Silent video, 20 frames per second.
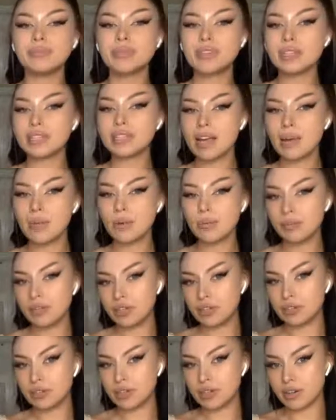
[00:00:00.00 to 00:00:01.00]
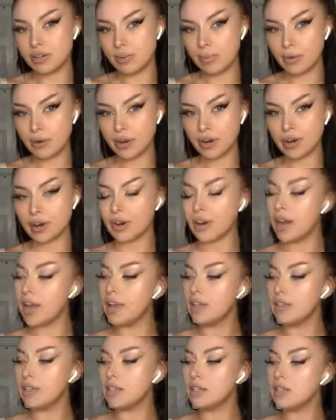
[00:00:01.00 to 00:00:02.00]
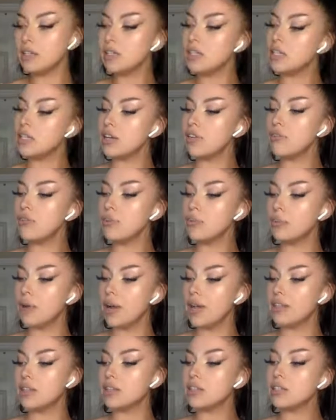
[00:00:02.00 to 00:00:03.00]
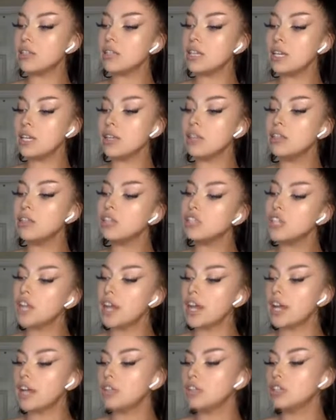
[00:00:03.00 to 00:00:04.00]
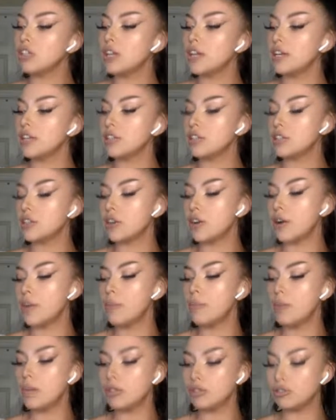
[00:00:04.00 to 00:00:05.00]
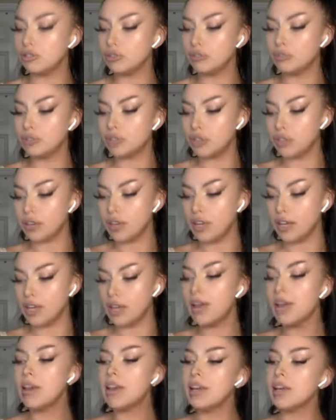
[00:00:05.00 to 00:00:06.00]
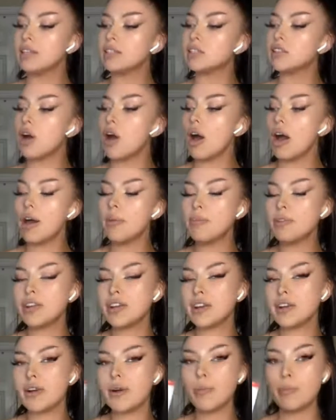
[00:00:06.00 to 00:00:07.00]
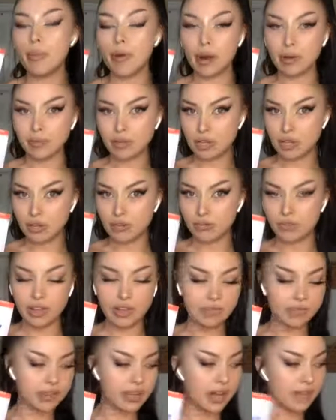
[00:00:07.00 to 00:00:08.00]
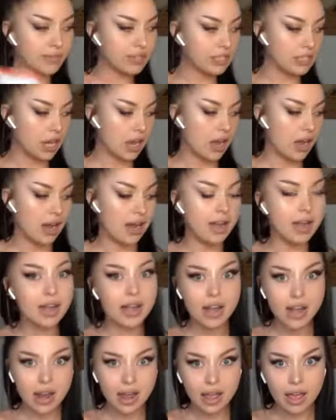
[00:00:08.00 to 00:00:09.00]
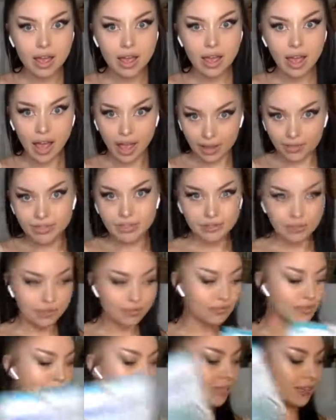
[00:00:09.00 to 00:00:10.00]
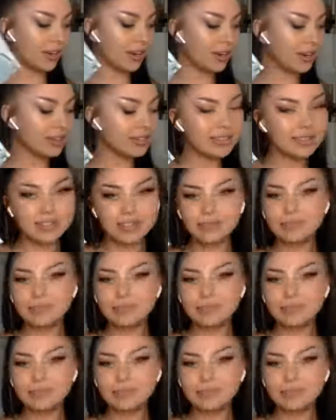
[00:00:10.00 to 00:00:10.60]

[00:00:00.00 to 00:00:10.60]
this time I'm going to use it on a burger, and this is a different brand. This is Eat the Change, and it's their mushroom jerky. It's the habanero barbecue flavor. They have a ton of different flavors.